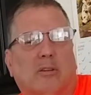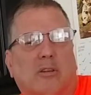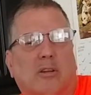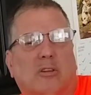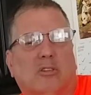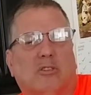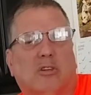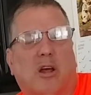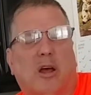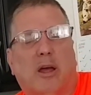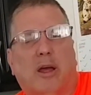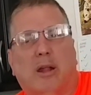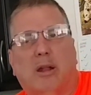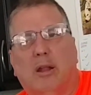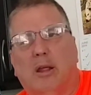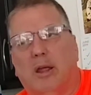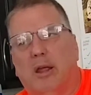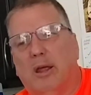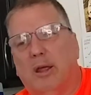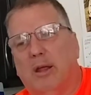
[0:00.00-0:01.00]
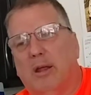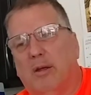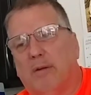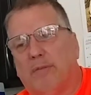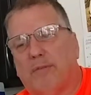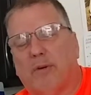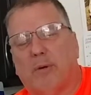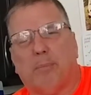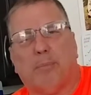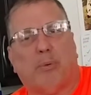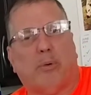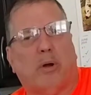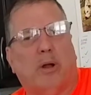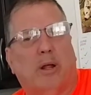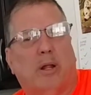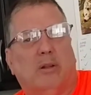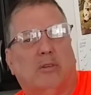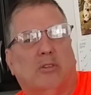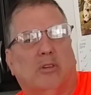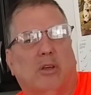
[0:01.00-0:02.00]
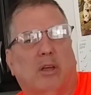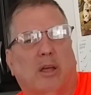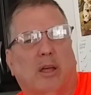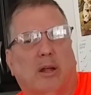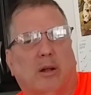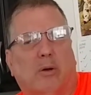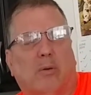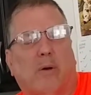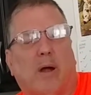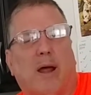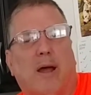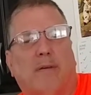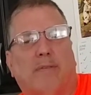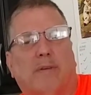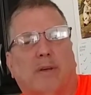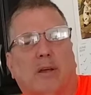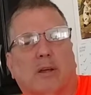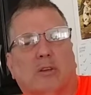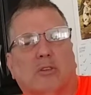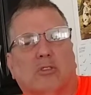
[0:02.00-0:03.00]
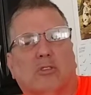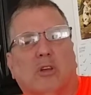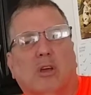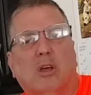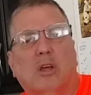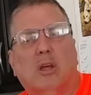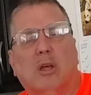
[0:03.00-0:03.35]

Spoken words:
design and for print and graphics.